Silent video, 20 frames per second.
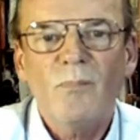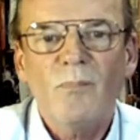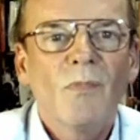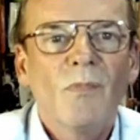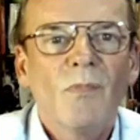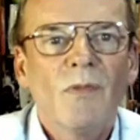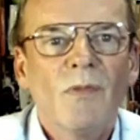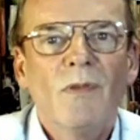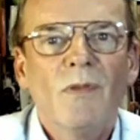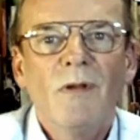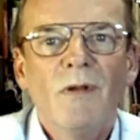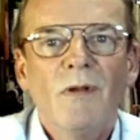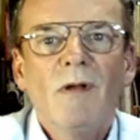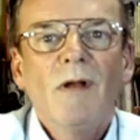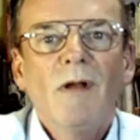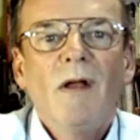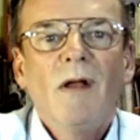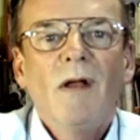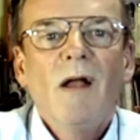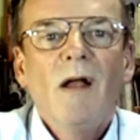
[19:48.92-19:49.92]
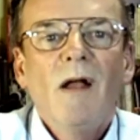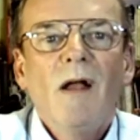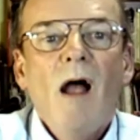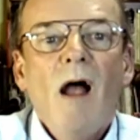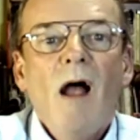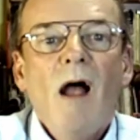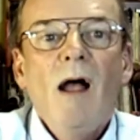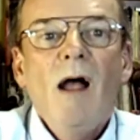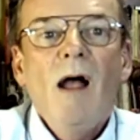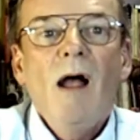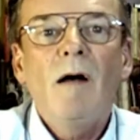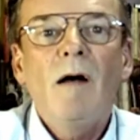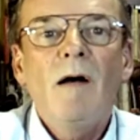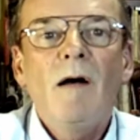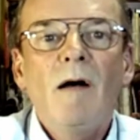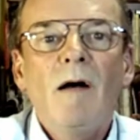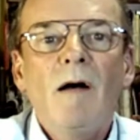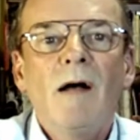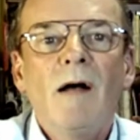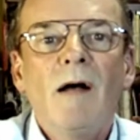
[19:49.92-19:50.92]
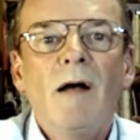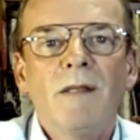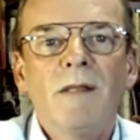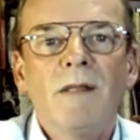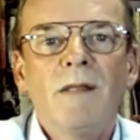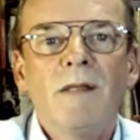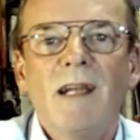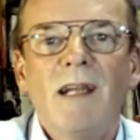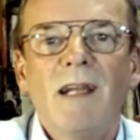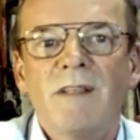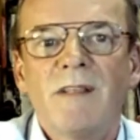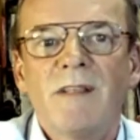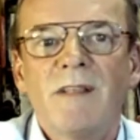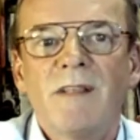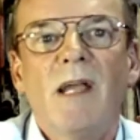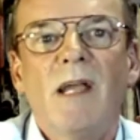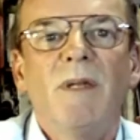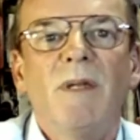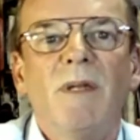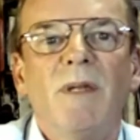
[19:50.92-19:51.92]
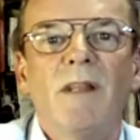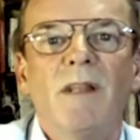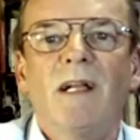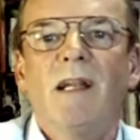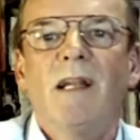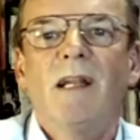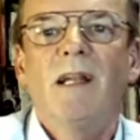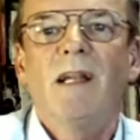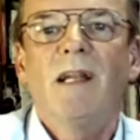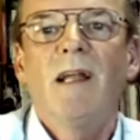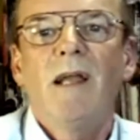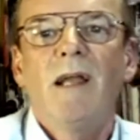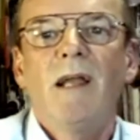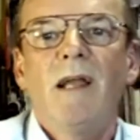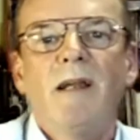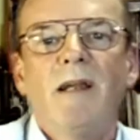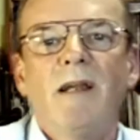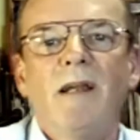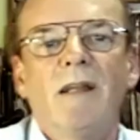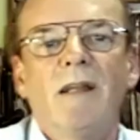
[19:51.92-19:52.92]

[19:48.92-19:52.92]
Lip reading: Oh, another day, another assignment, another client, another location.